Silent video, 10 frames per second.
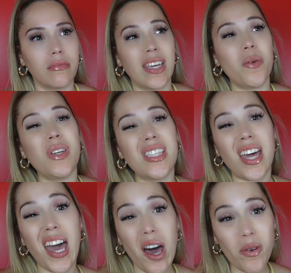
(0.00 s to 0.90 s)
Can we say
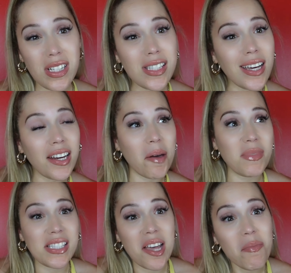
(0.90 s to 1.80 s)
our son? I'm a
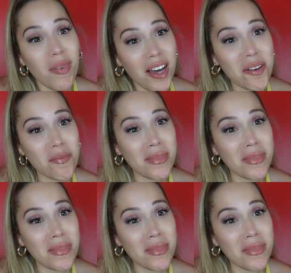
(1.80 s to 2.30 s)
stepmom.